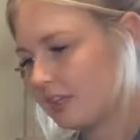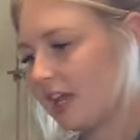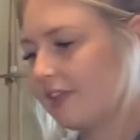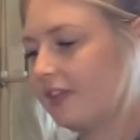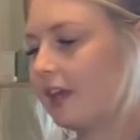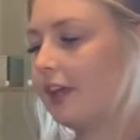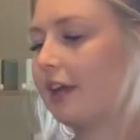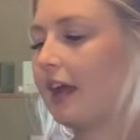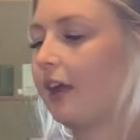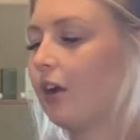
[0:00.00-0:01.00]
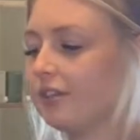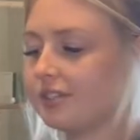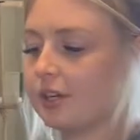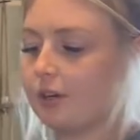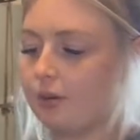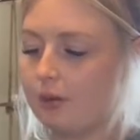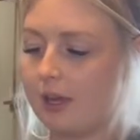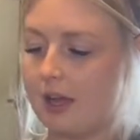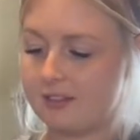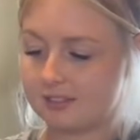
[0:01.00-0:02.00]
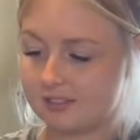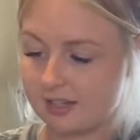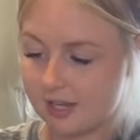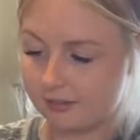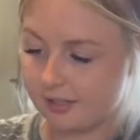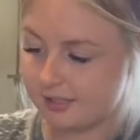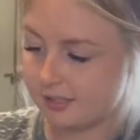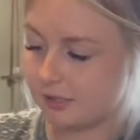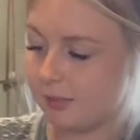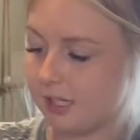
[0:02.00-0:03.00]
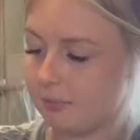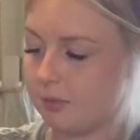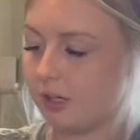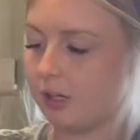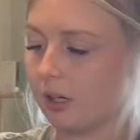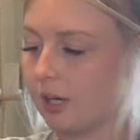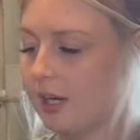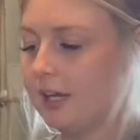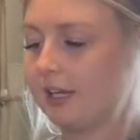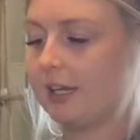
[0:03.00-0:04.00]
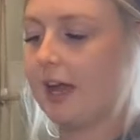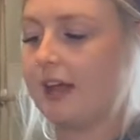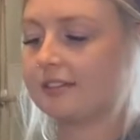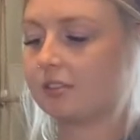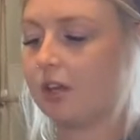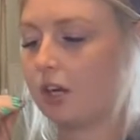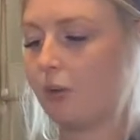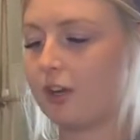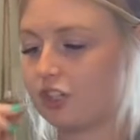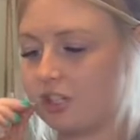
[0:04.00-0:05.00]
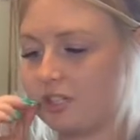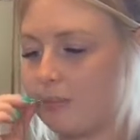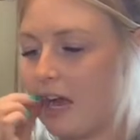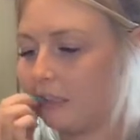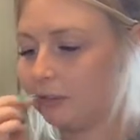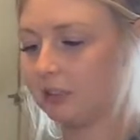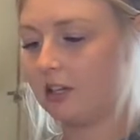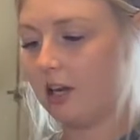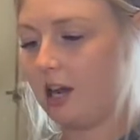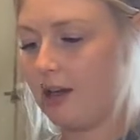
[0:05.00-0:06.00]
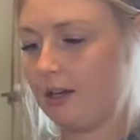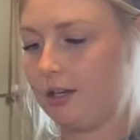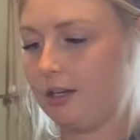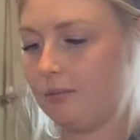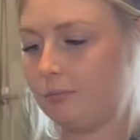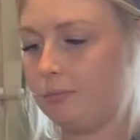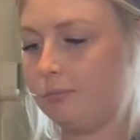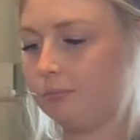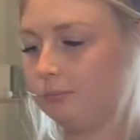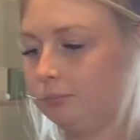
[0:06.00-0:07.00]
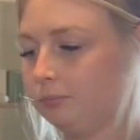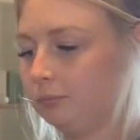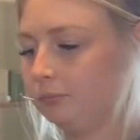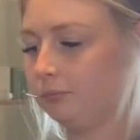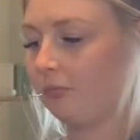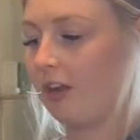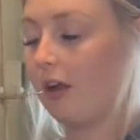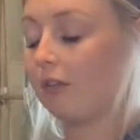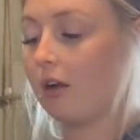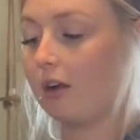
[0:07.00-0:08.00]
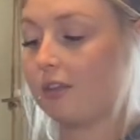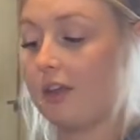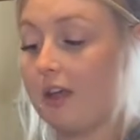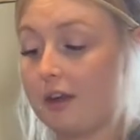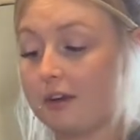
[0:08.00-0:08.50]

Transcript: And then I also, as a stylist doing MBR, get asked a lot of questions about how long the hair